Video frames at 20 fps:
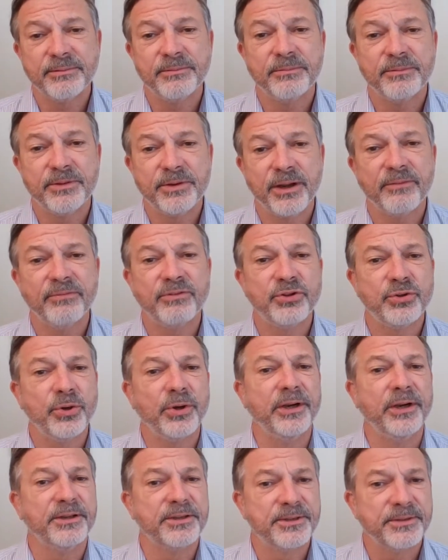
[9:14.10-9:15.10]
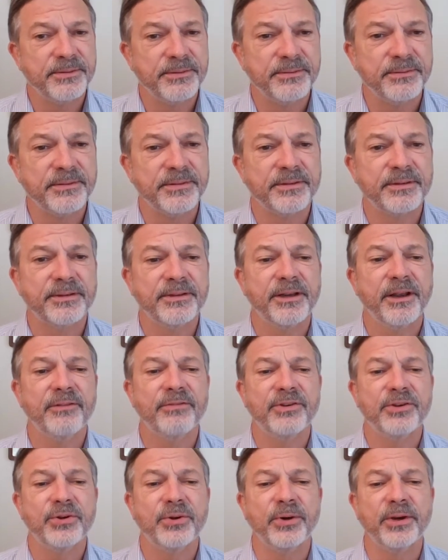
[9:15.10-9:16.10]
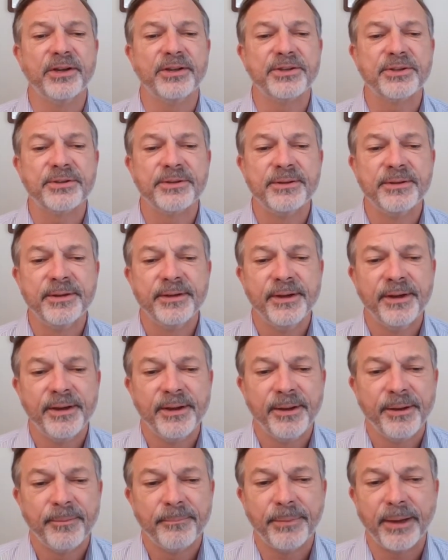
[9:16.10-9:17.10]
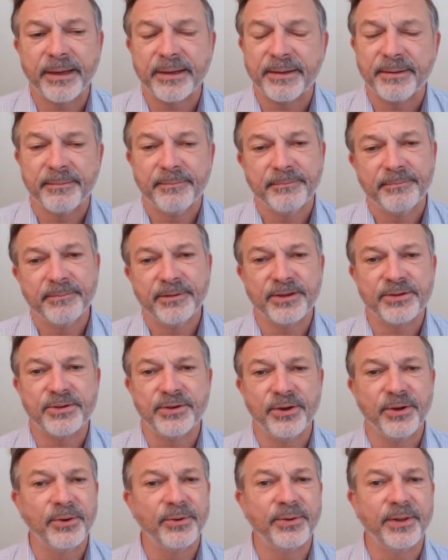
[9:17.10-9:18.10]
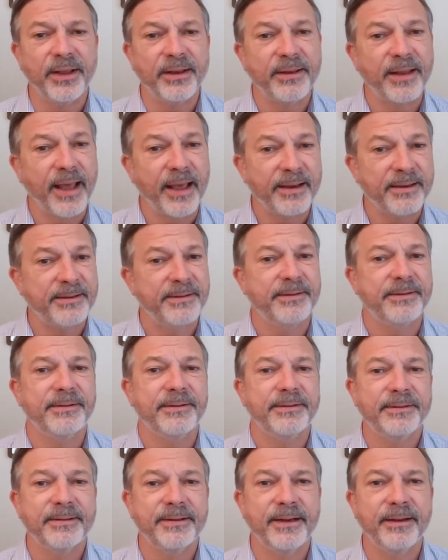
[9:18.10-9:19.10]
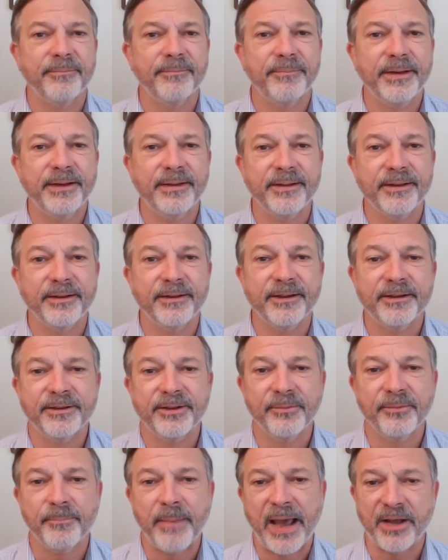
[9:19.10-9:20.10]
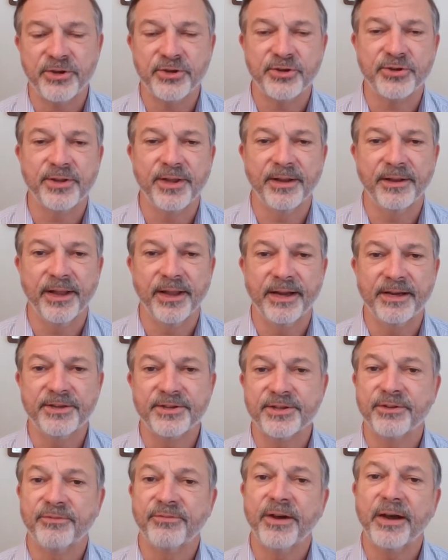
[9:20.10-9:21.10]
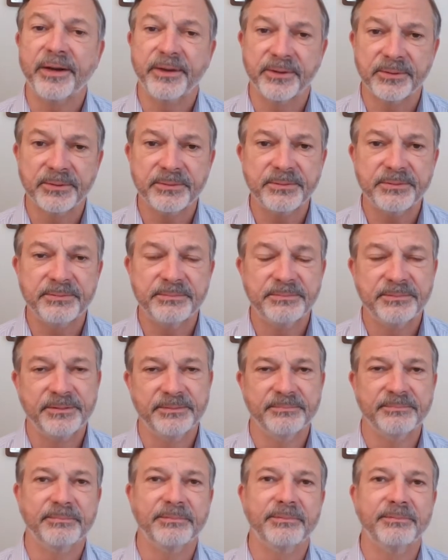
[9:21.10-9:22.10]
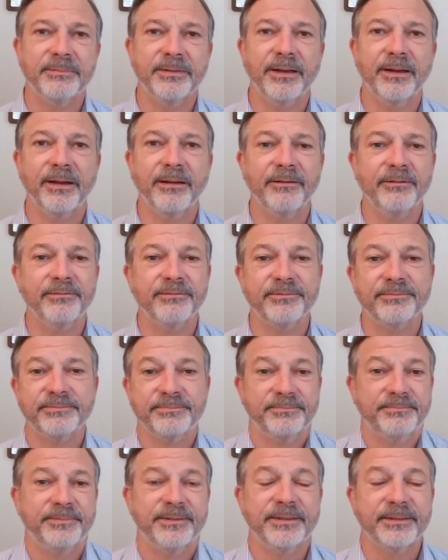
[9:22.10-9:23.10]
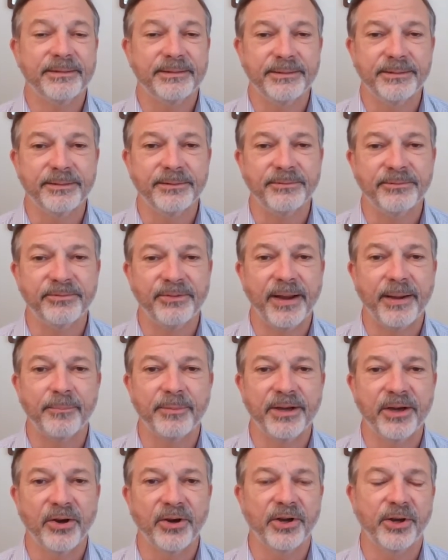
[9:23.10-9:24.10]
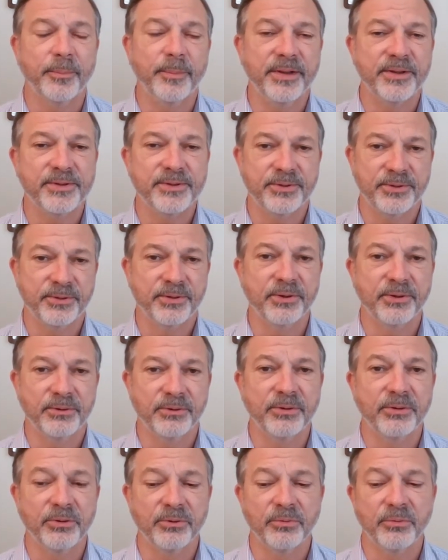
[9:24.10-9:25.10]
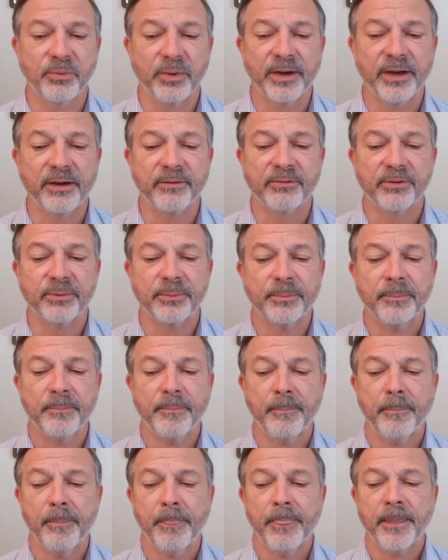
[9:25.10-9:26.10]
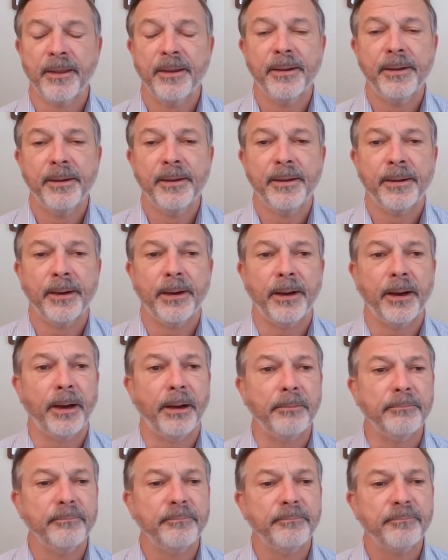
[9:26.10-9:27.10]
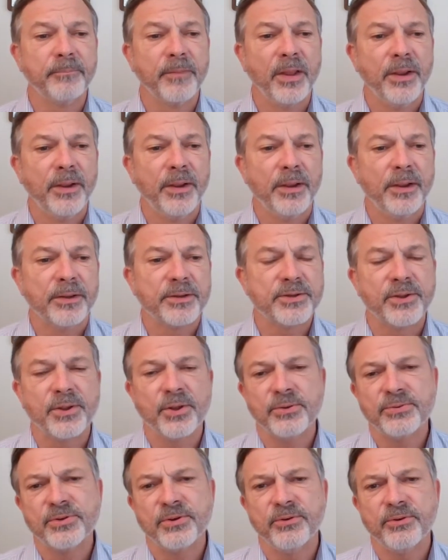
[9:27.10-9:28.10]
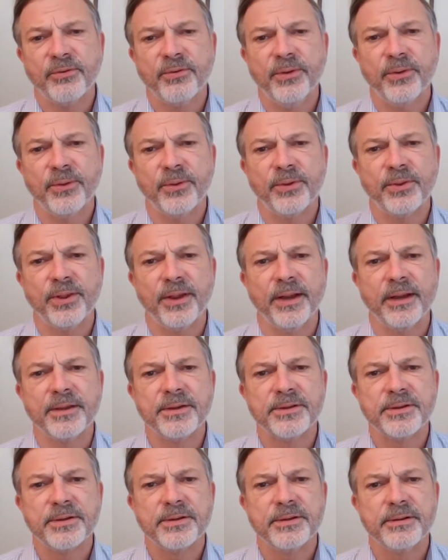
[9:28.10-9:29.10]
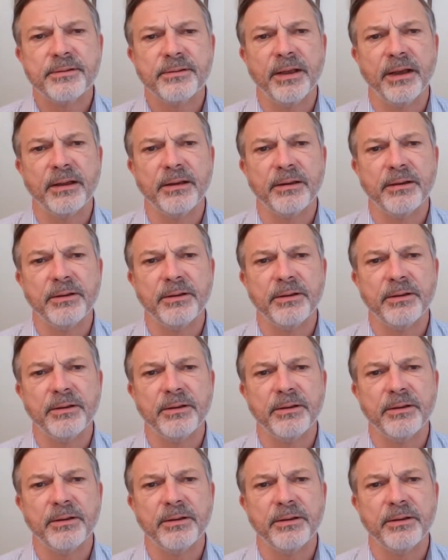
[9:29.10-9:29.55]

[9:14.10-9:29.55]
tough choice. It's a tough choice. But just know that can be the match that lights the fire of, family arguments, or whatever. Um, so those are a few of the things that,